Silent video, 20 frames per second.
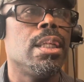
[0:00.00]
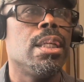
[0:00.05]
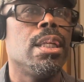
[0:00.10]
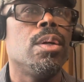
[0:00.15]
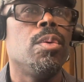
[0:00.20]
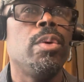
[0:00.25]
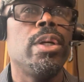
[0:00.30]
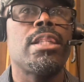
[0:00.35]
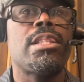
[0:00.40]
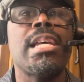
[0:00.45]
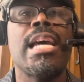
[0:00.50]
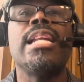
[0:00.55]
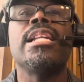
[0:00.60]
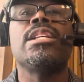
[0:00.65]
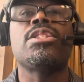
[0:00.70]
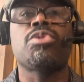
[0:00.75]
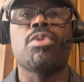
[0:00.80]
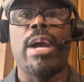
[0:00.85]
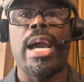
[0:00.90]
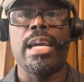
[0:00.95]
with a
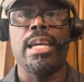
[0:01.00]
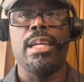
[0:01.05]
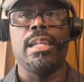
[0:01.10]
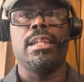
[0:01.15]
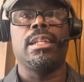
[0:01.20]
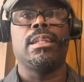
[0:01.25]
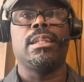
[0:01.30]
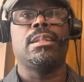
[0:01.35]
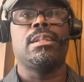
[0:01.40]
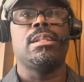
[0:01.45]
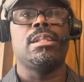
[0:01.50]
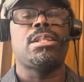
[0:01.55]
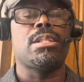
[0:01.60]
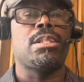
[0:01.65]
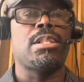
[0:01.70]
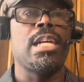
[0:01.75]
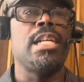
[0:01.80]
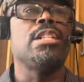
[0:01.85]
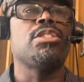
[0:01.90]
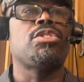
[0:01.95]
tennis racket, because a
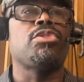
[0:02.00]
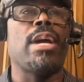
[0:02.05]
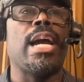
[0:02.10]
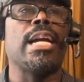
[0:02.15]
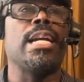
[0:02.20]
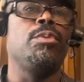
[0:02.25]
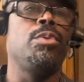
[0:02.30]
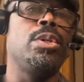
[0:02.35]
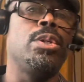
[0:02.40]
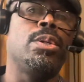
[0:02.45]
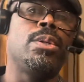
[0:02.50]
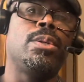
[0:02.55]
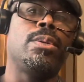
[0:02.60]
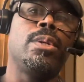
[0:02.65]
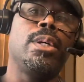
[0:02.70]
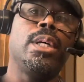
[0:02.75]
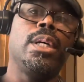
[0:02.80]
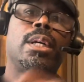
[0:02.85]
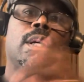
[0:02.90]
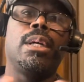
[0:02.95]
tennis racket
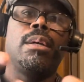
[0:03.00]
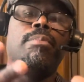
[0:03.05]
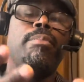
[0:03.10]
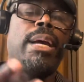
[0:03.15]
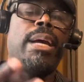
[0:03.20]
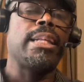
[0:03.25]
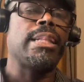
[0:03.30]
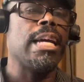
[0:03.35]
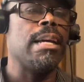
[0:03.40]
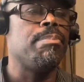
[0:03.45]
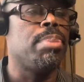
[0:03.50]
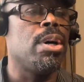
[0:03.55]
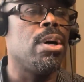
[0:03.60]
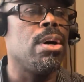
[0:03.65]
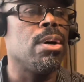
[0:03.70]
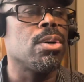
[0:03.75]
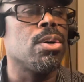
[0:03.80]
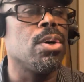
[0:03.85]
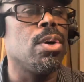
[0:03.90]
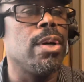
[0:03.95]
will make that
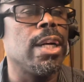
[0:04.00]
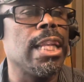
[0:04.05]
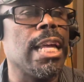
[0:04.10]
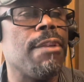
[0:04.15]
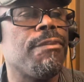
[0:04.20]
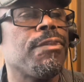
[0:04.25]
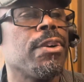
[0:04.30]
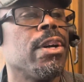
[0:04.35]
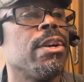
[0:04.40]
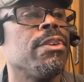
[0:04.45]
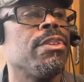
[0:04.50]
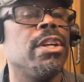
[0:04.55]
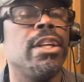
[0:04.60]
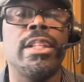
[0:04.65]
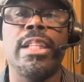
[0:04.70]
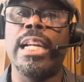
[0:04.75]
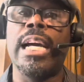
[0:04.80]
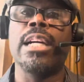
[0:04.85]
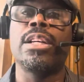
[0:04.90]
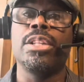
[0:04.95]
ball go a lot further
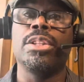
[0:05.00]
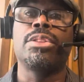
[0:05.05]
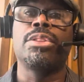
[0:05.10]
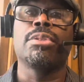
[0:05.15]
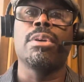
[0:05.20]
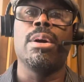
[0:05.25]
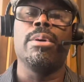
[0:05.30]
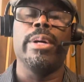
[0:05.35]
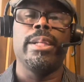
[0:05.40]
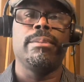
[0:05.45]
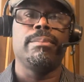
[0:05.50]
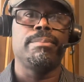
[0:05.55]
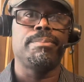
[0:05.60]
than I could throw it.